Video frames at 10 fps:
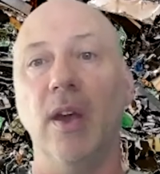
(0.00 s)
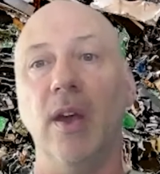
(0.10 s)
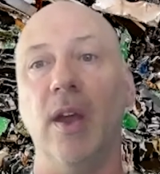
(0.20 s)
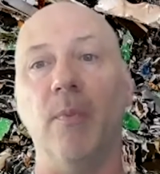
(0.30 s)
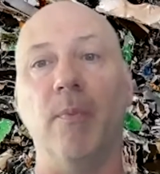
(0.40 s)

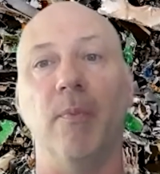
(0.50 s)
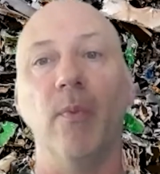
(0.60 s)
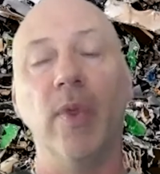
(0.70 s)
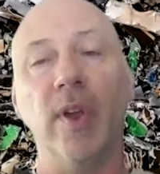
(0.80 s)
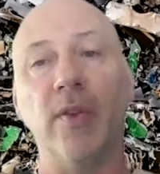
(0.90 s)
And
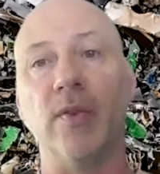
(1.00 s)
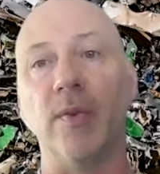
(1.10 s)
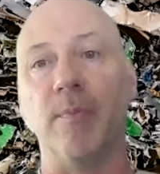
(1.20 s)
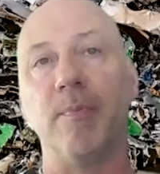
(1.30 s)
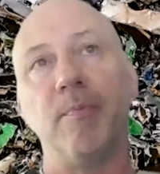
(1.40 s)
this is
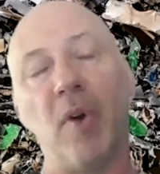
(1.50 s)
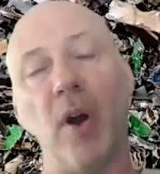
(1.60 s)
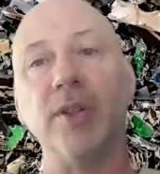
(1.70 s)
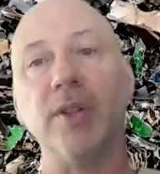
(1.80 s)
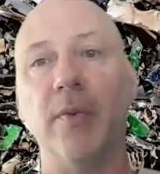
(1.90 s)

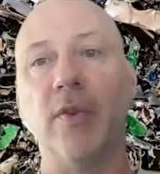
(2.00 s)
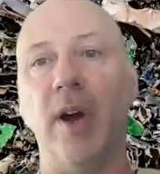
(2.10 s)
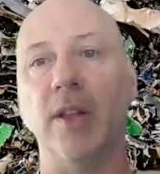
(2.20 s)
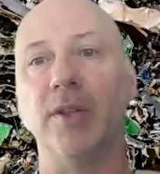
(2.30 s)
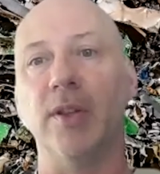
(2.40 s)
partially in
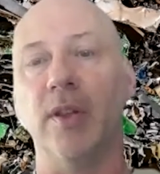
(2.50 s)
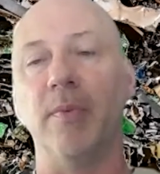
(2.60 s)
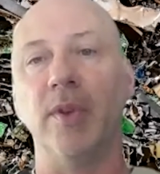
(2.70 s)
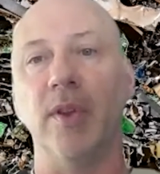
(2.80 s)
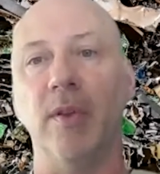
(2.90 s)
response to
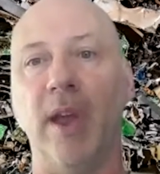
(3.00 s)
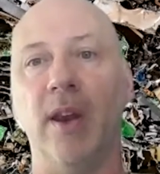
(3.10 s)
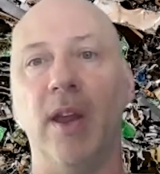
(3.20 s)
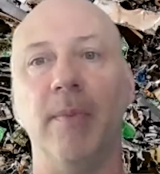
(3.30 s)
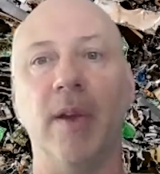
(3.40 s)
the
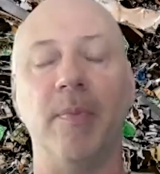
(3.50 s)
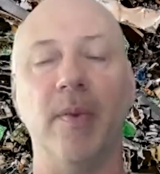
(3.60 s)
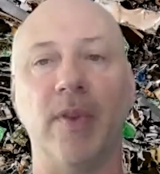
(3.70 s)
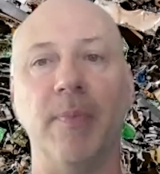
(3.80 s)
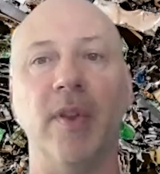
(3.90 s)
pandemic,
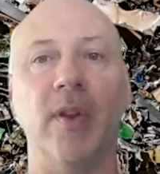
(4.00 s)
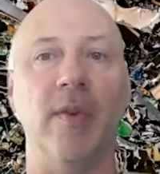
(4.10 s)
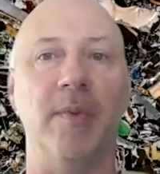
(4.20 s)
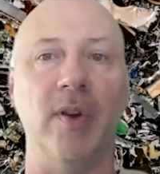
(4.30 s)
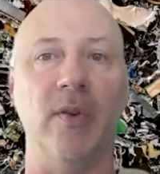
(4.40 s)
but something that
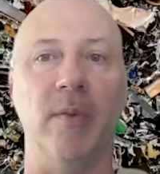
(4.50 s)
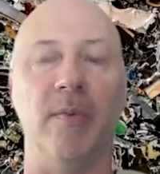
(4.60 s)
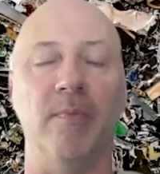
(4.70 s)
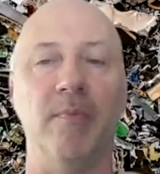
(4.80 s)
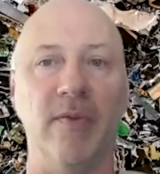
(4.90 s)
we've been
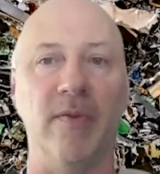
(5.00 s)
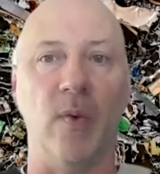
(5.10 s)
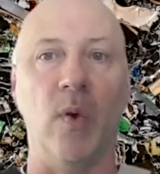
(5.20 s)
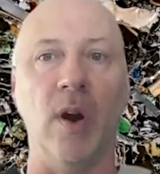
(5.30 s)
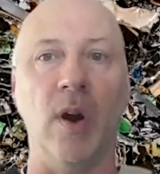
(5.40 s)
doing
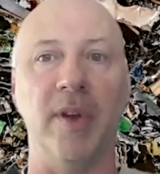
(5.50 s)
before.